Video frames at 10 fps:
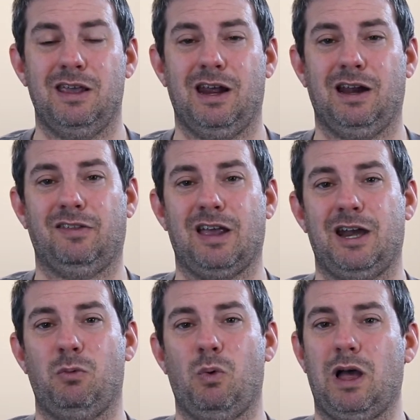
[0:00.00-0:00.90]
and it's
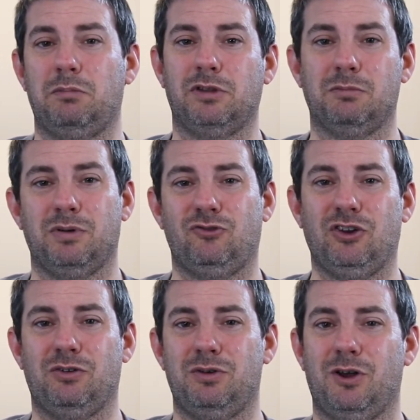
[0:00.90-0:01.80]
kind of wobbling, but you
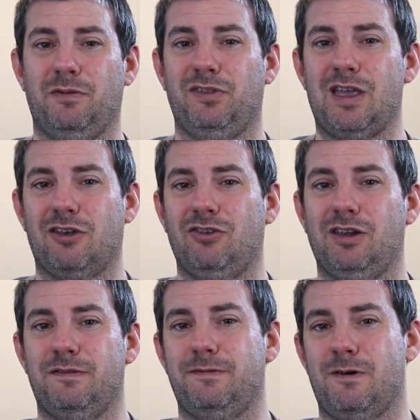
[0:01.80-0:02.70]
don't know if it's actually
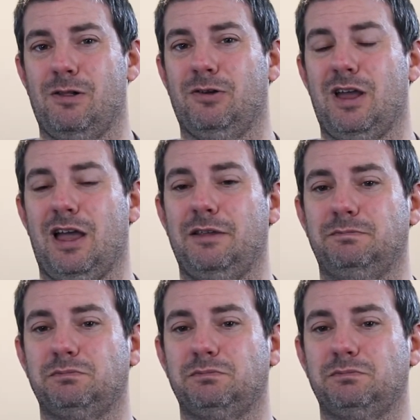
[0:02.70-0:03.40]
going to fall or not.